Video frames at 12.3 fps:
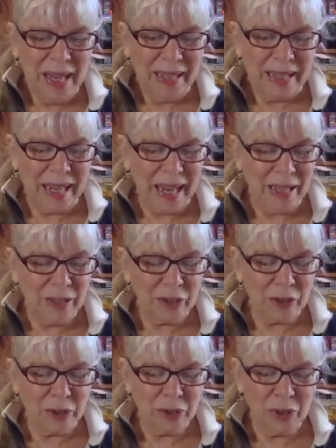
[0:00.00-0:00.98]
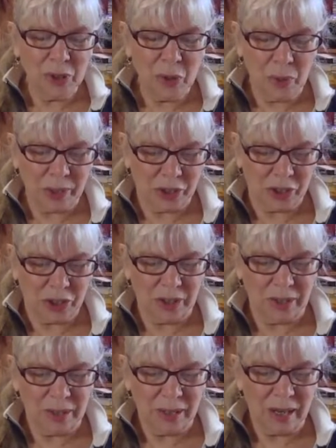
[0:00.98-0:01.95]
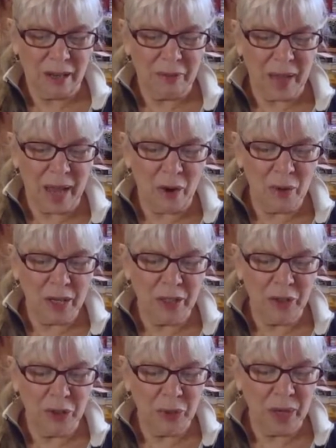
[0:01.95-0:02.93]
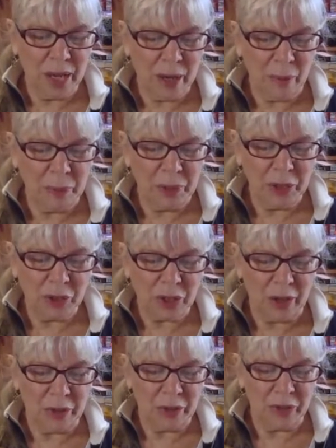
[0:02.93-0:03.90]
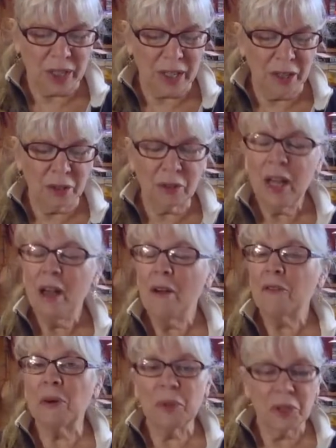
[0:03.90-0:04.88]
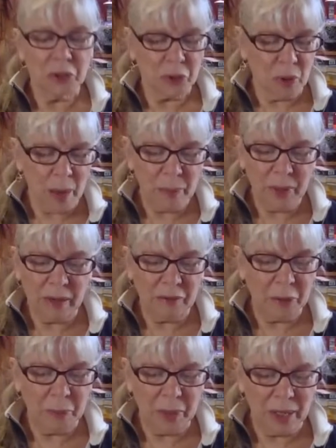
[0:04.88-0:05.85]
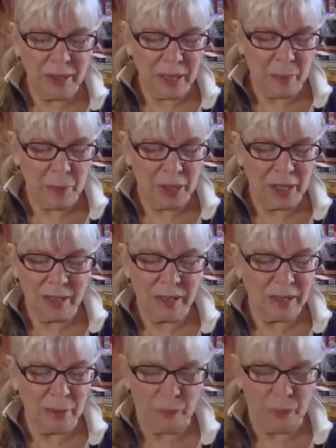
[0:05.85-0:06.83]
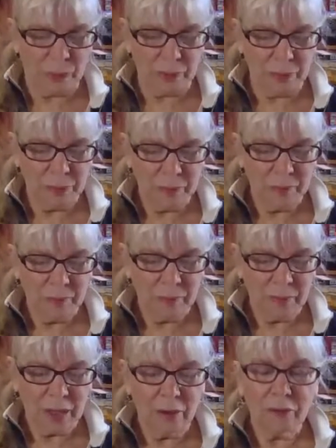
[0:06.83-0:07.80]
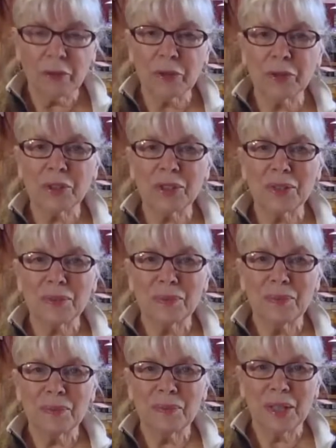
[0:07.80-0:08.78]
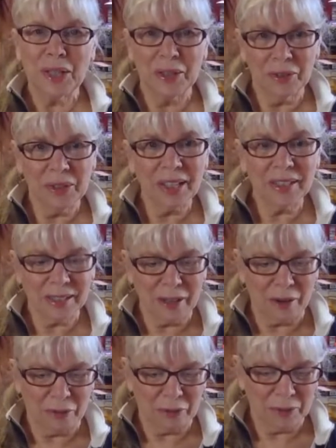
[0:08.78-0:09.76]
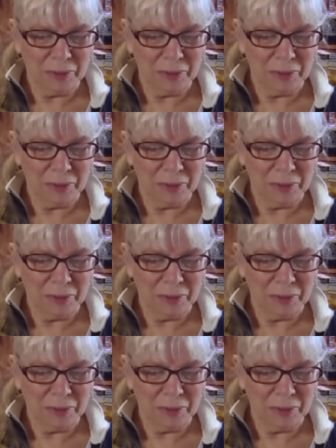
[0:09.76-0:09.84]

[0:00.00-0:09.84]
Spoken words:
The answer to the question of how can you help each other heal from the trauma of the pandemic is simple. First, heal thyself,